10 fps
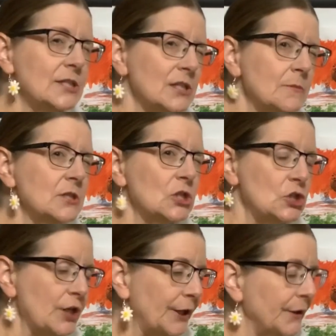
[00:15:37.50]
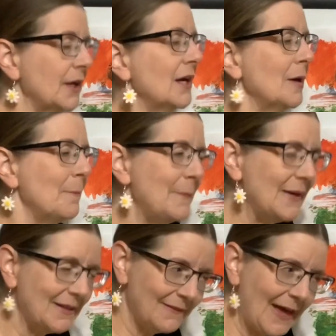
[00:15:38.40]
them to share,
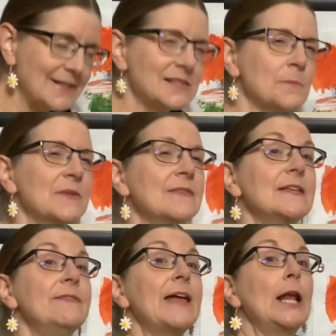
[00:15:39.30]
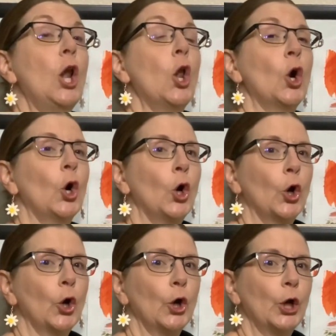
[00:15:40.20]
but that's something that they
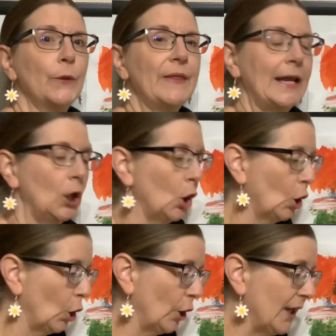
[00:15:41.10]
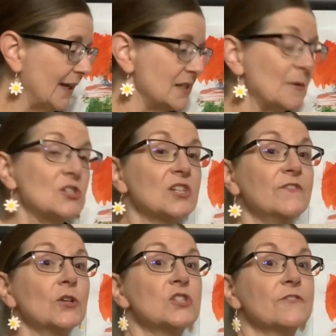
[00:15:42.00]
learn. They learn, especially if
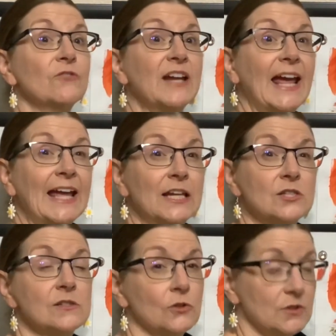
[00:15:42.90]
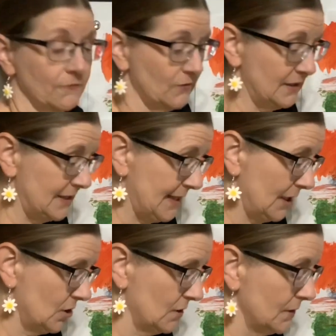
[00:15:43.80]
they're different ages or different
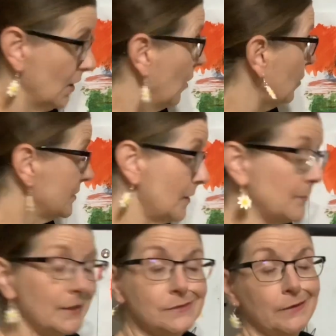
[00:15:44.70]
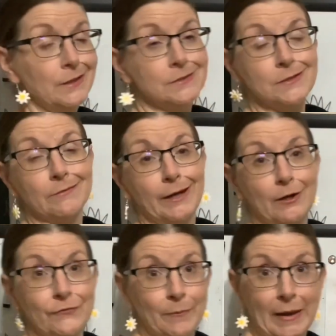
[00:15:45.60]
stages. Or some kids, they just don't care
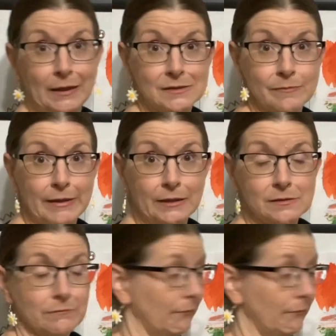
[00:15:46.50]
if the paint gets mixed.